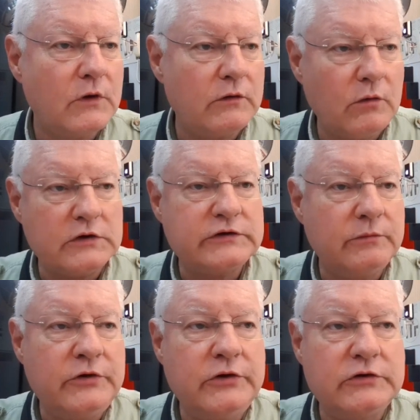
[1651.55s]
There are
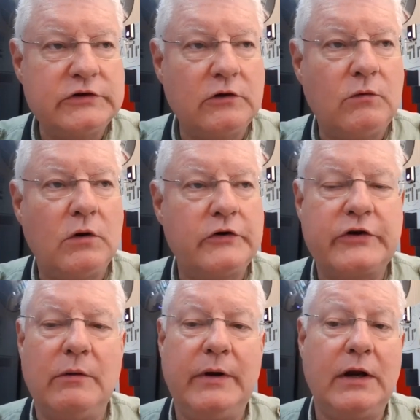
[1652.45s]
some new soda waters
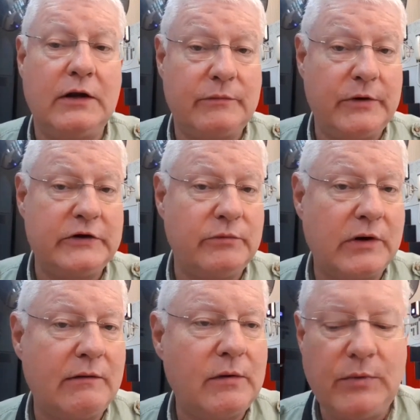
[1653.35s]
coming in because they're
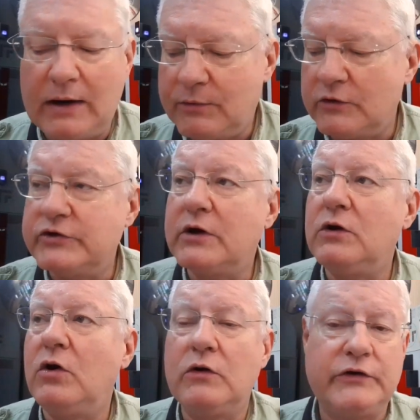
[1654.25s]
becoming popular. It took a
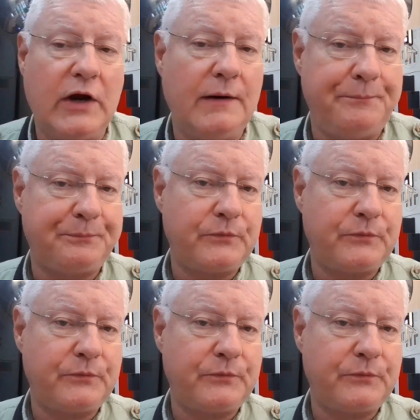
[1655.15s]
long time.